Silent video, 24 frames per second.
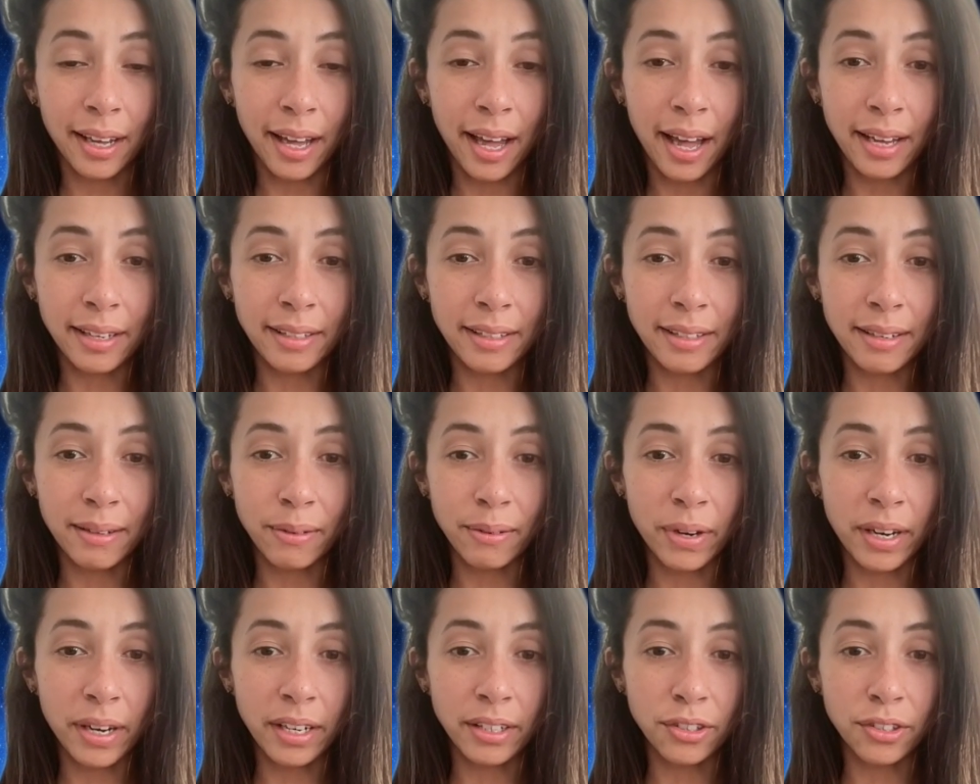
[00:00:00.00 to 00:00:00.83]
and that
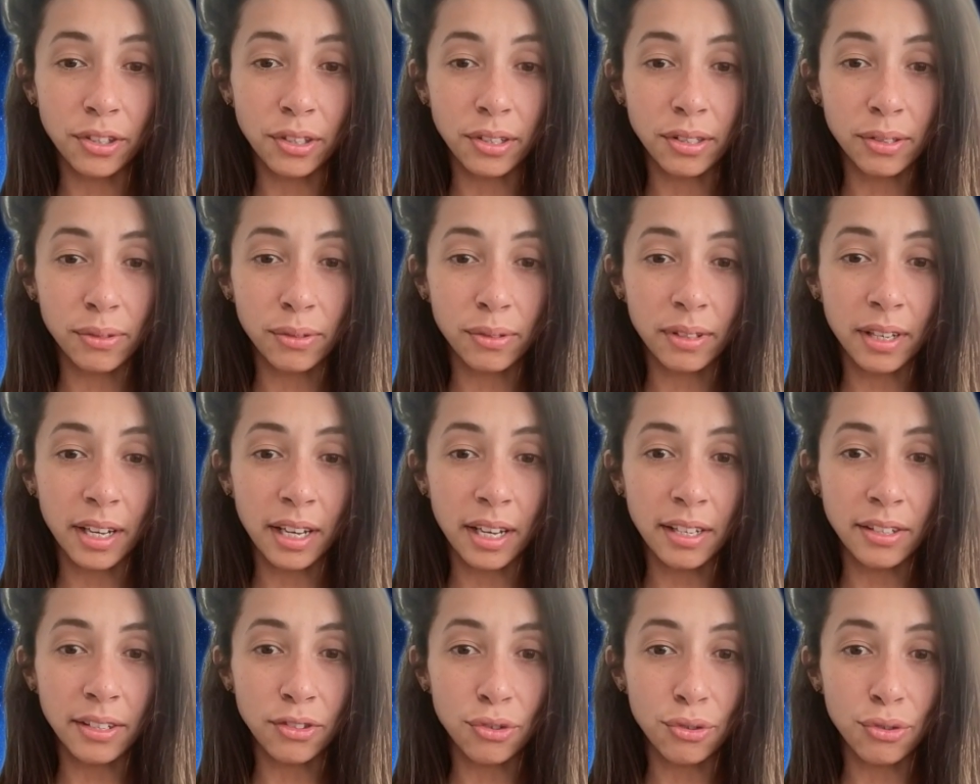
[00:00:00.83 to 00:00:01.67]
we're just
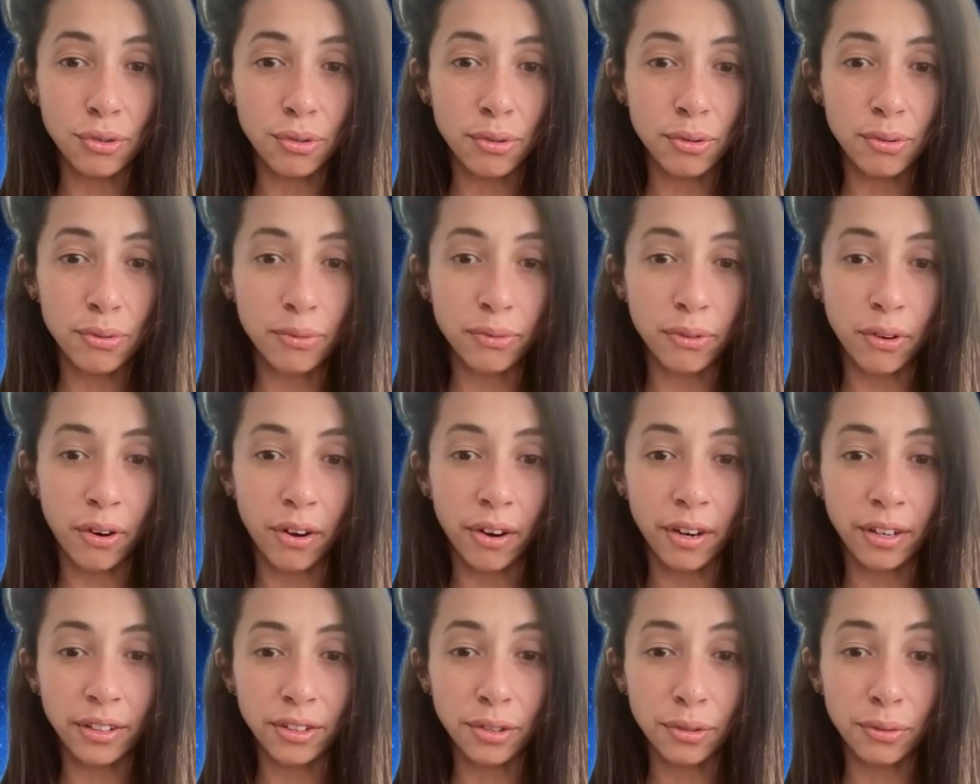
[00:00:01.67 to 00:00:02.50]
in two
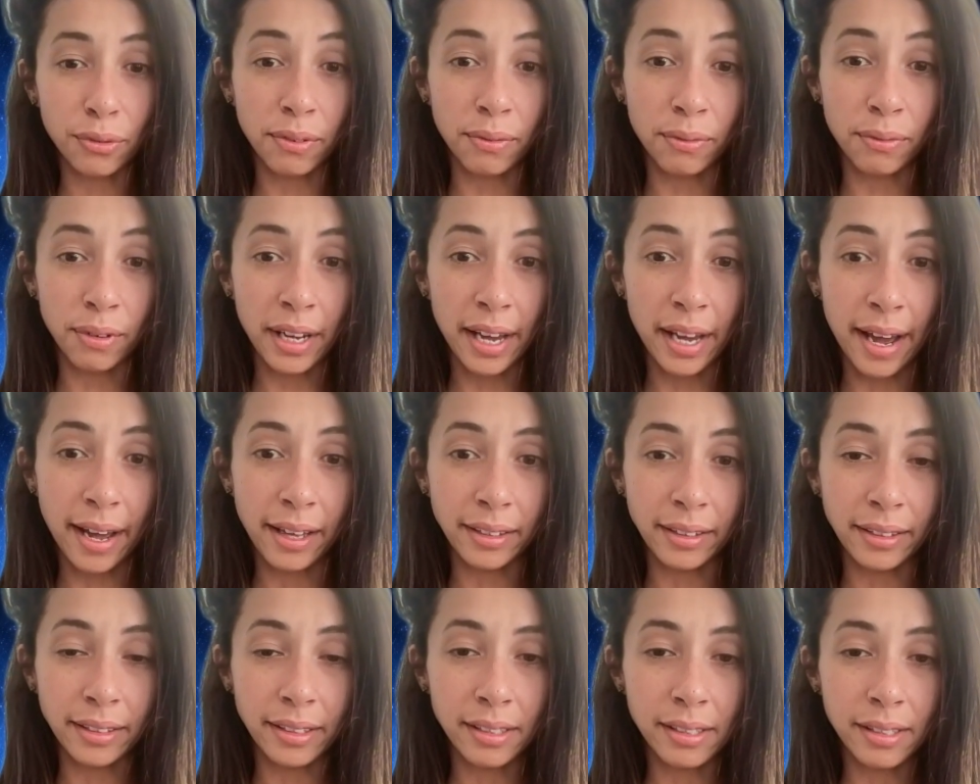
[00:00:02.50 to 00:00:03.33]
far different
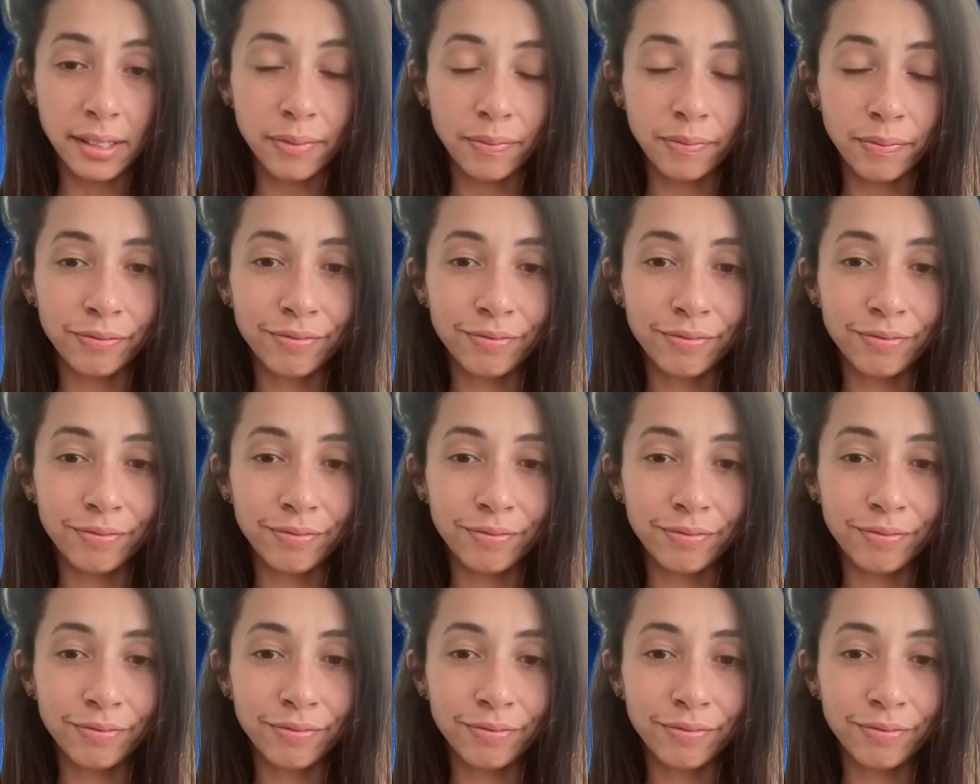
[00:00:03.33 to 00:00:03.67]
realities.